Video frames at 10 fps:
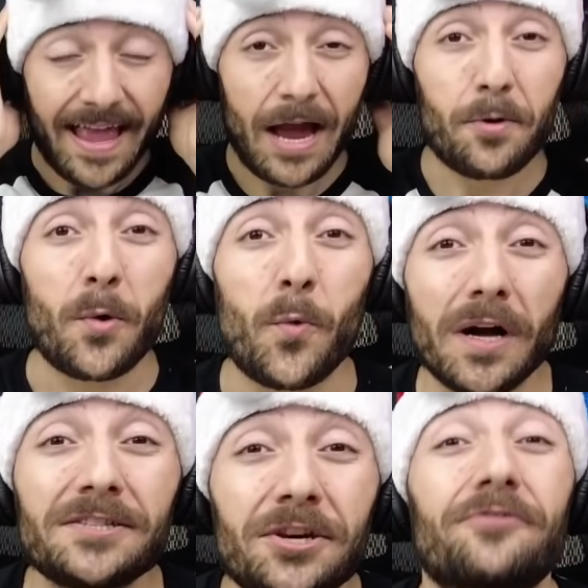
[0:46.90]
have a
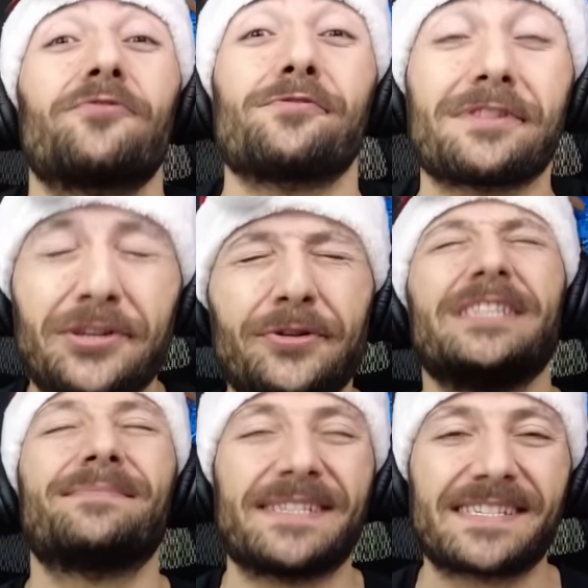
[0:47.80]
wonderful
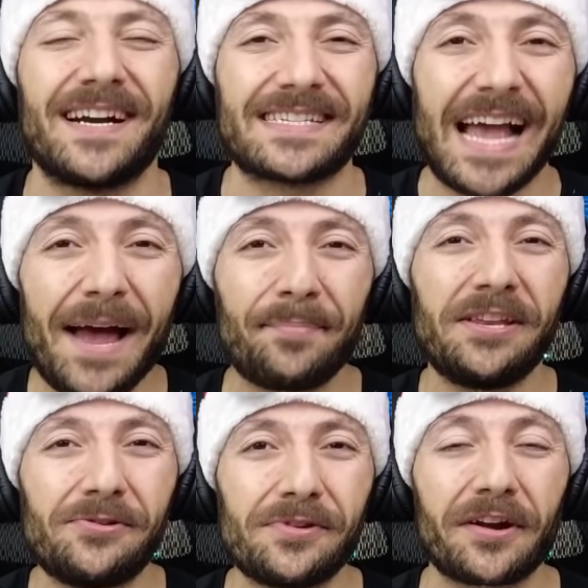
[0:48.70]
Christmas, guys. Happy
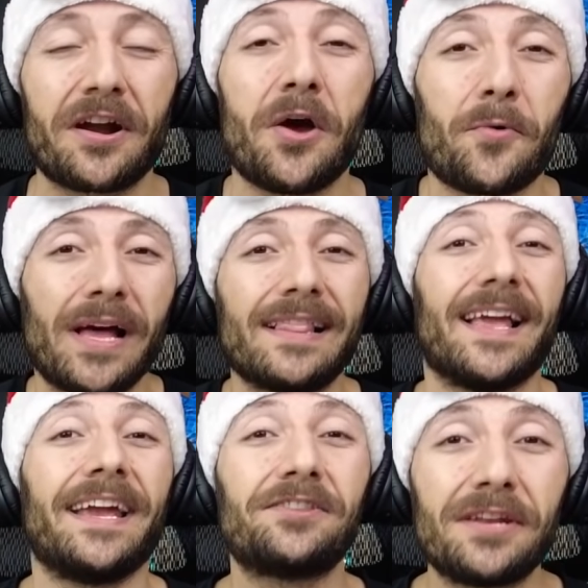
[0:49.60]
New Year. Well,
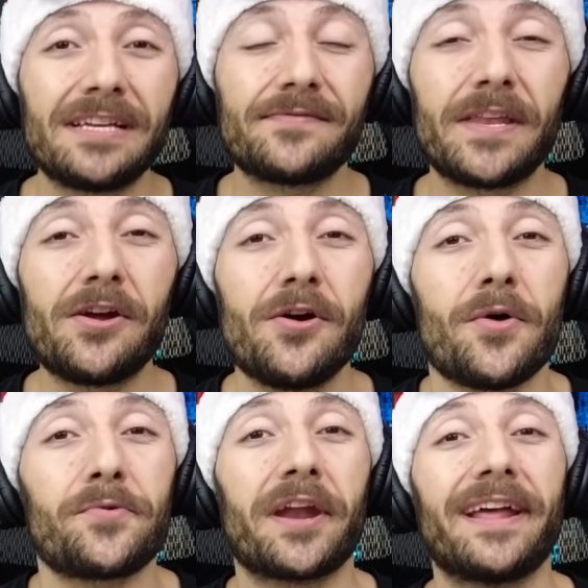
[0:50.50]
in today's video
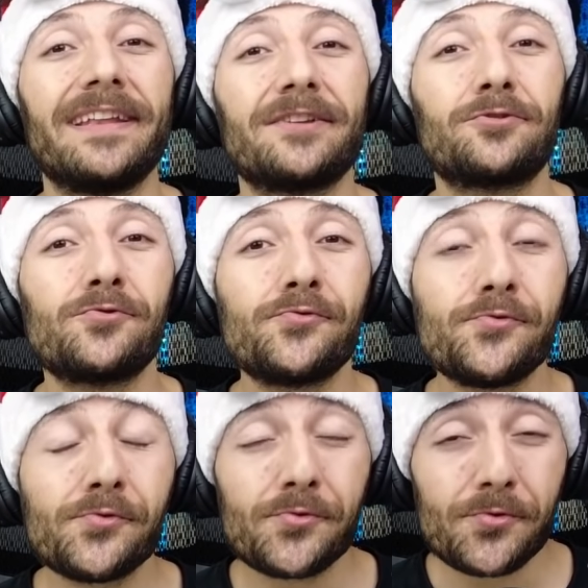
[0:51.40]
we are heading
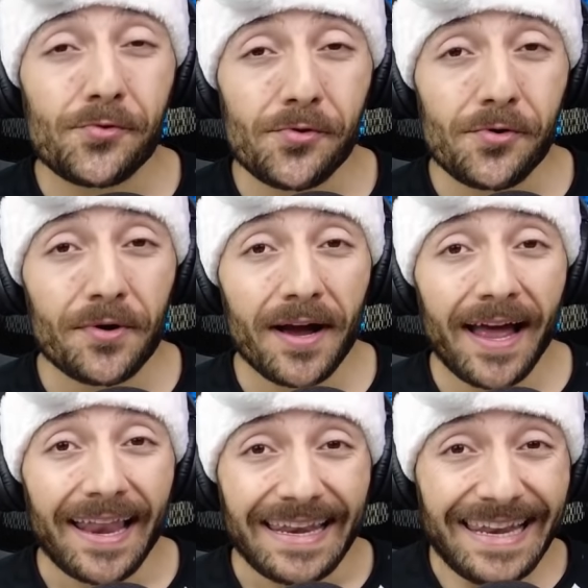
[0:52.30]
to
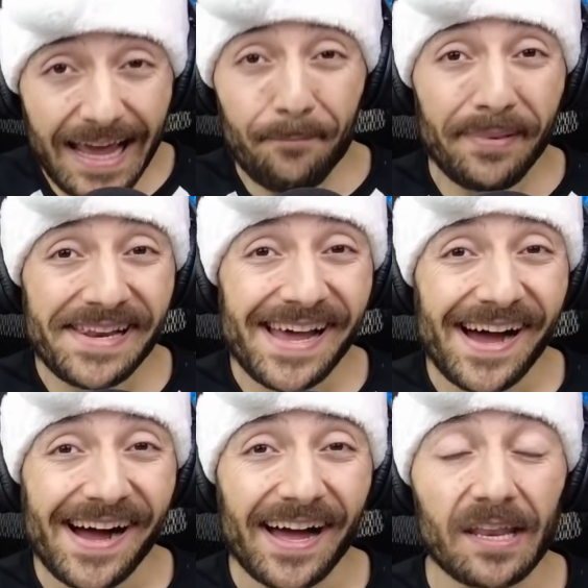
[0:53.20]

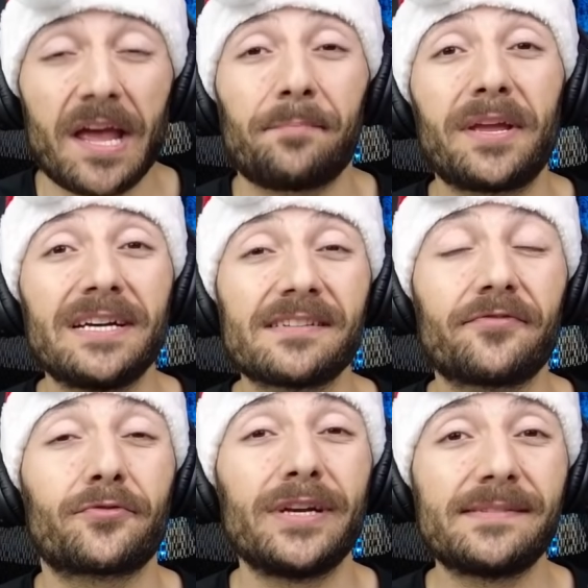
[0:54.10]
Lebanon because
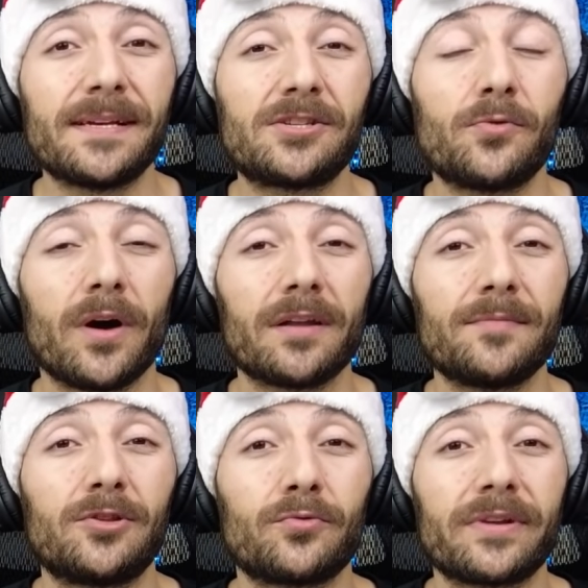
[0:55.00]
of Christmas. You wanted
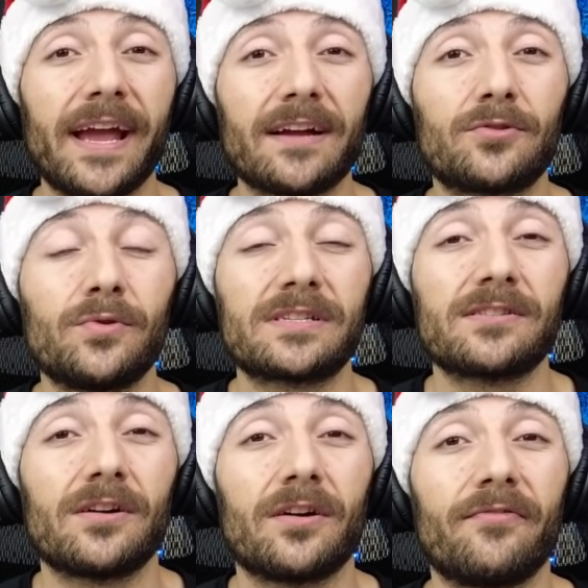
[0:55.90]
me to react to a
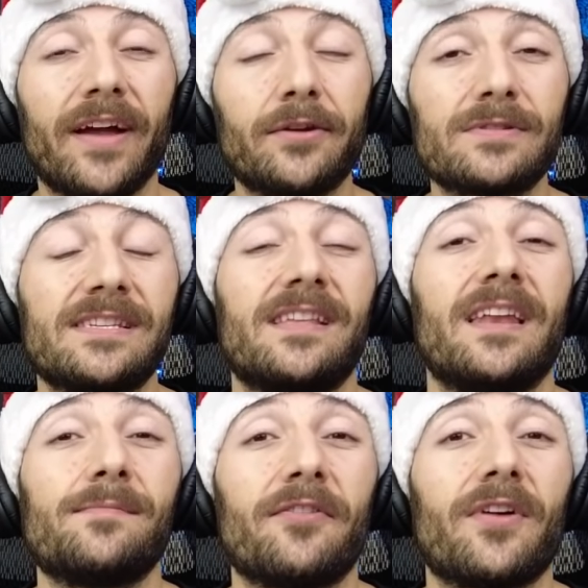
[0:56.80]
song of Fairouz in the
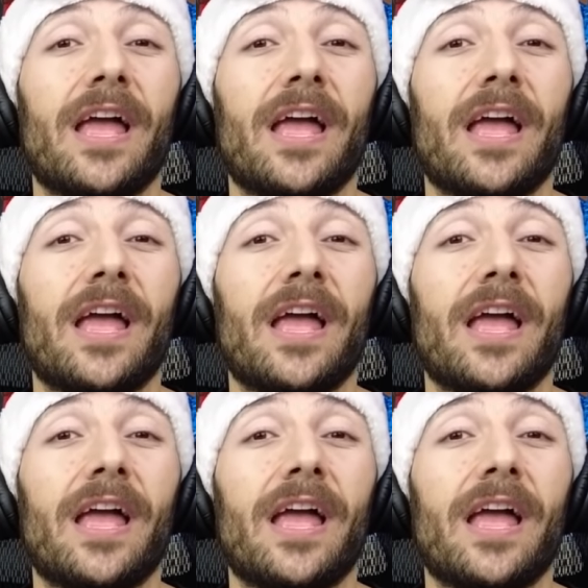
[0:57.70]
name of